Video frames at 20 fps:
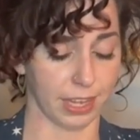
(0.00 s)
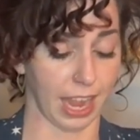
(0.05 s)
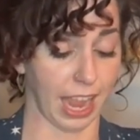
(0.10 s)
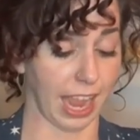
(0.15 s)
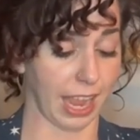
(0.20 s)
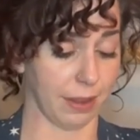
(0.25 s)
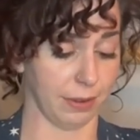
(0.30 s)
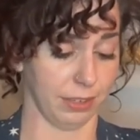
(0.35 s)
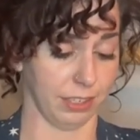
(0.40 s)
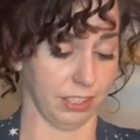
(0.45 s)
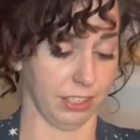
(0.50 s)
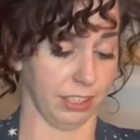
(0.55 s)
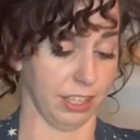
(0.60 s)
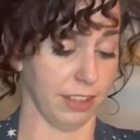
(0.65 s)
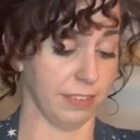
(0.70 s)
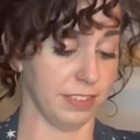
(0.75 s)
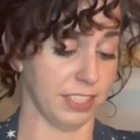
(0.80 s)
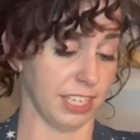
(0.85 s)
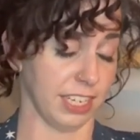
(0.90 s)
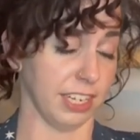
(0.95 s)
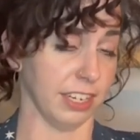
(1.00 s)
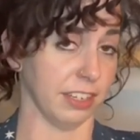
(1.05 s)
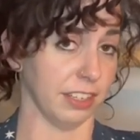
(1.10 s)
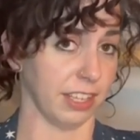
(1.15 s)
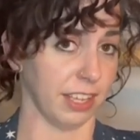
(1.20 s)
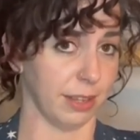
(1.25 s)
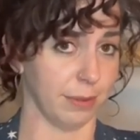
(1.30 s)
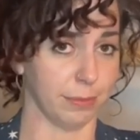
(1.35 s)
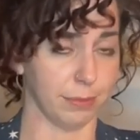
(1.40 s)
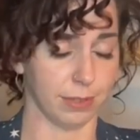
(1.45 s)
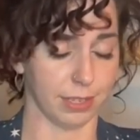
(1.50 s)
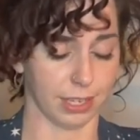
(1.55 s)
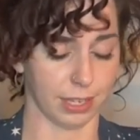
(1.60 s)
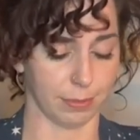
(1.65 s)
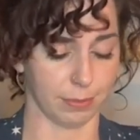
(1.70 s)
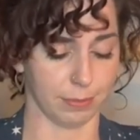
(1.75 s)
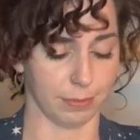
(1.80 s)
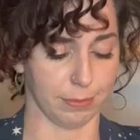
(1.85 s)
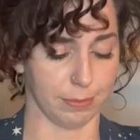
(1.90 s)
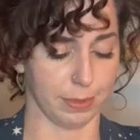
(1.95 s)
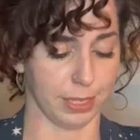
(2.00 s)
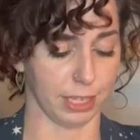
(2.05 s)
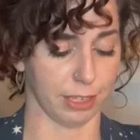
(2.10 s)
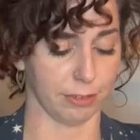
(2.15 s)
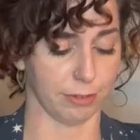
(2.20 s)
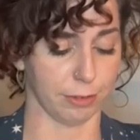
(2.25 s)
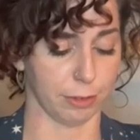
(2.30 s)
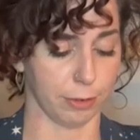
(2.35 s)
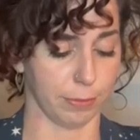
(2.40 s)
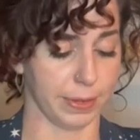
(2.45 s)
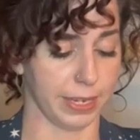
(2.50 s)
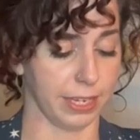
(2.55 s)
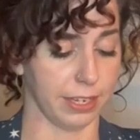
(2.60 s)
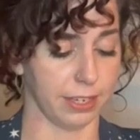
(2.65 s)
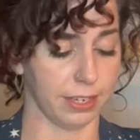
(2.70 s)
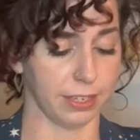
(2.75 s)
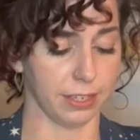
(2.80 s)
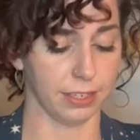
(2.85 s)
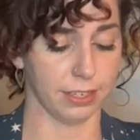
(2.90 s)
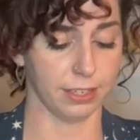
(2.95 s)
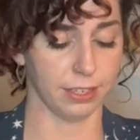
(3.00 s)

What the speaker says: I would love to hear them. Be there for a week.